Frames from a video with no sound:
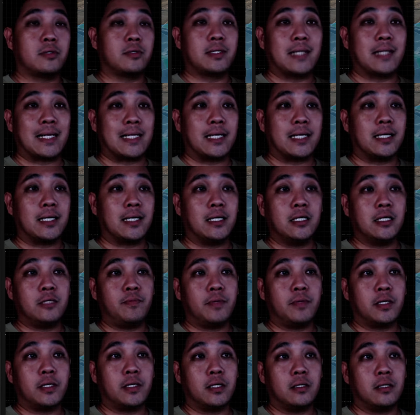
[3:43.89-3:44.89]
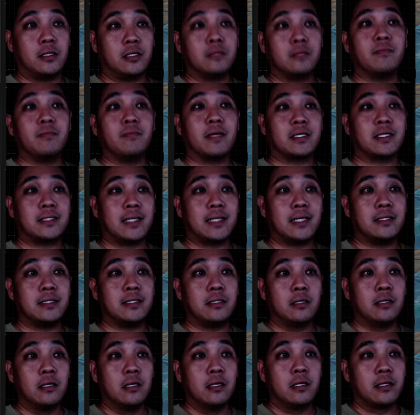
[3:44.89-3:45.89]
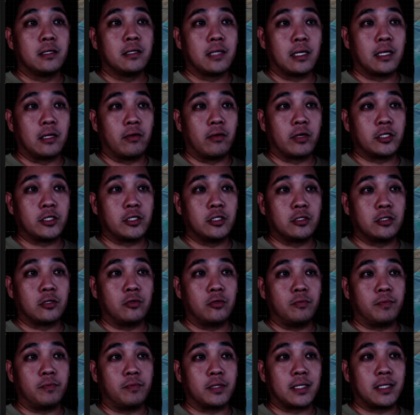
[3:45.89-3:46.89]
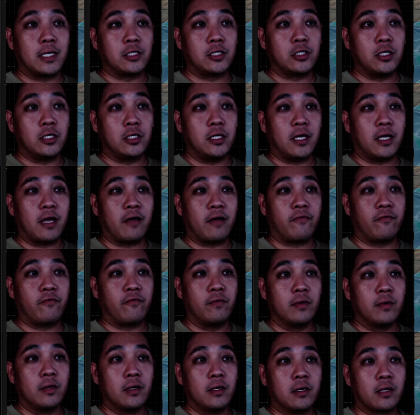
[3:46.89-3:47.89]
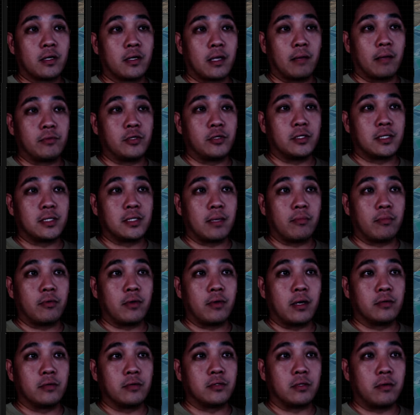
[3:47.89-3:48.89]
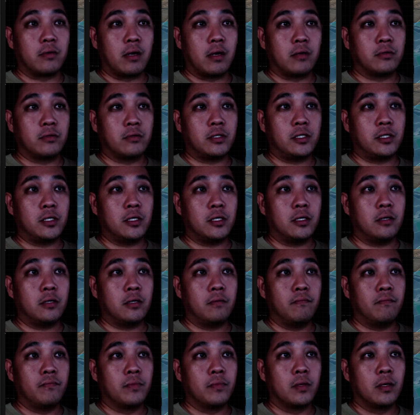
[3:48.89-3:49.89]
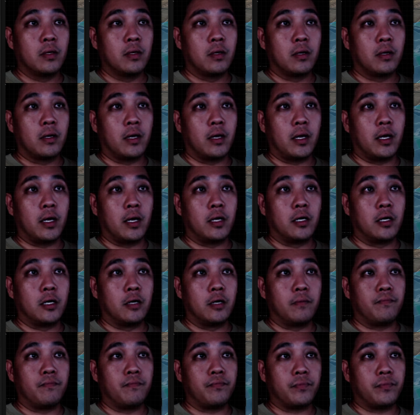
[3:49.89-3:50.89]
technically speaking, this makes sense that the Russians could potentially have captured some grounds around here, and